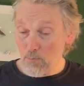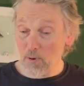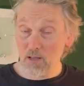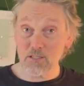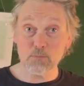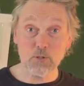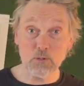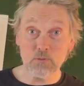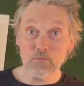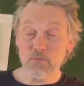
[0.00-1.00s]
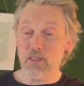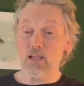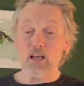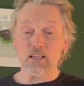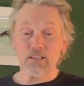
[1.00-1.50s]
bar spoon
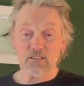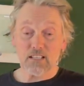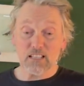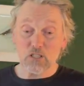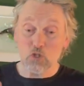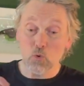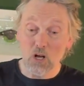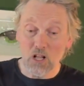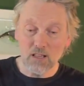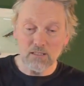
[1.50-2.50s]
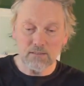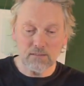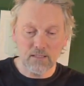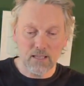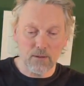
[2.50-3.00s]
and give it a little twirl.
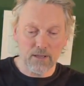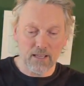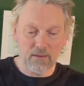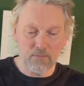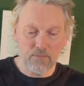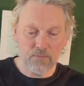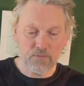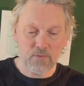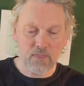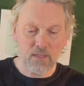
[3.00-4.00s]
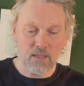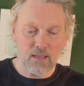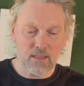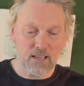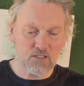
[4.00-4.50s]
There we go.
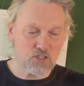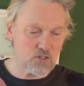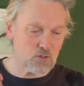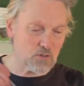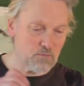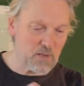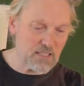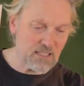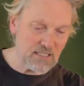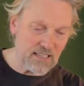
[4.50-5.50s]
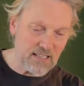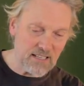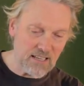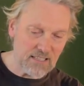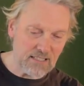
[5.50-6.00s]
That just sort of mixes it in
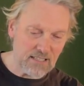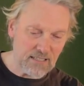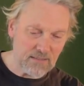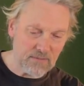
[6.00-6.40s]
nicely.